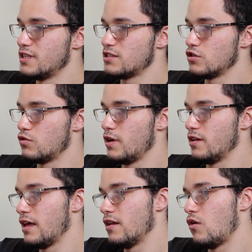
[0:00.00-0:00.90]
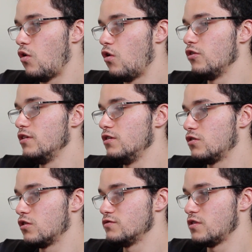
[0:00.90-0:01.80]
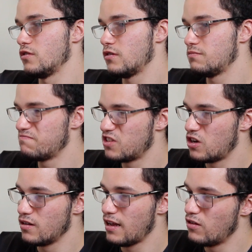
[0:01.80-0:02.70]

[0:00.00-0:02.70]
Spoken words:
and that's a good way to get all the little curves of the tongue.